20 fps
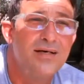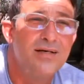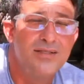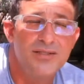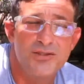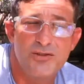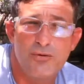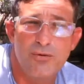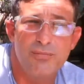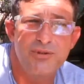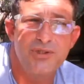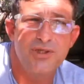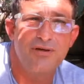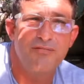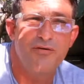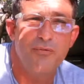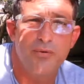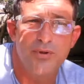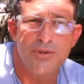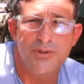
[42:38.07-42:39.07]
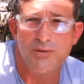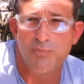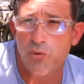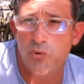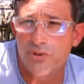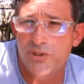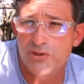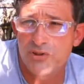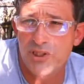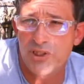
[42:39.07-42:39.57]
description if you want to
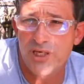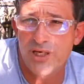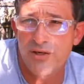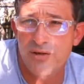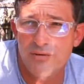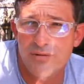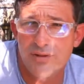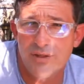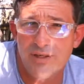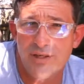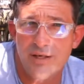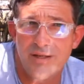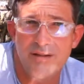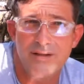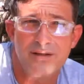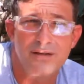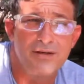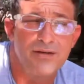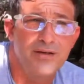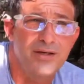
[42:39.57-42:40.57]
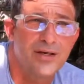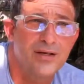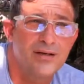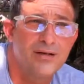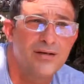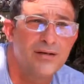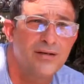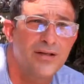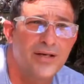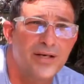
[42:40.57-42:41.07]
support the channel then anything you get
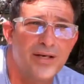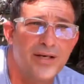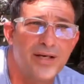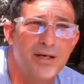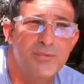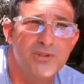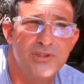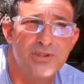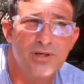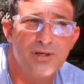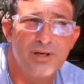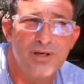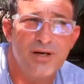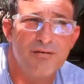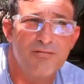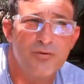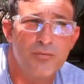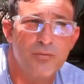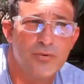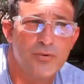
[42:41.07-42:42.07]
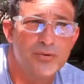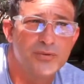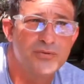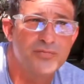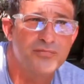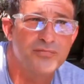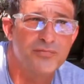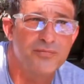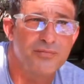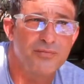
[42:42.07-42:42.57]
like at Amazon afterwards
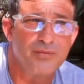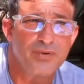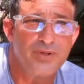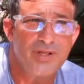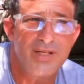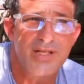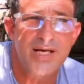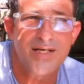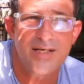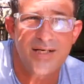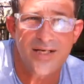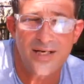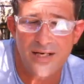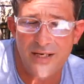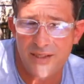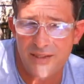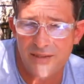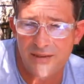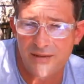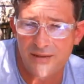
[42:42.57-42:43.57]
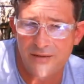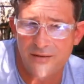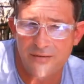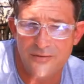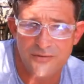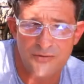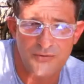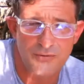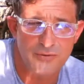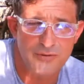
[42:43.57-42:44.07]
within that day
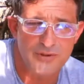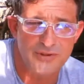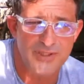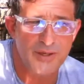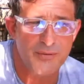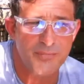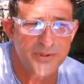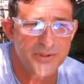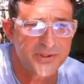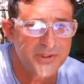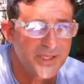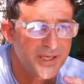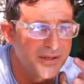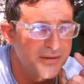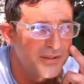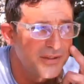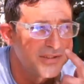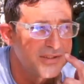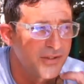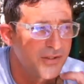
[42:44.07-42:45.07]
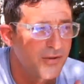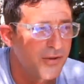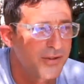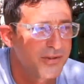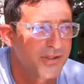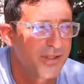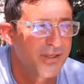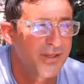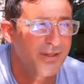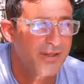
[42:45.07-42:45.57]
goes towards helping the channel doesn't
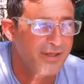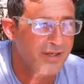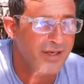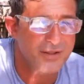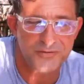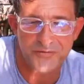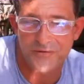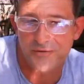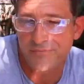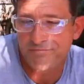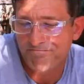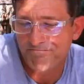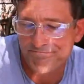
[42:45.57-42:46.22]
cost you anything extra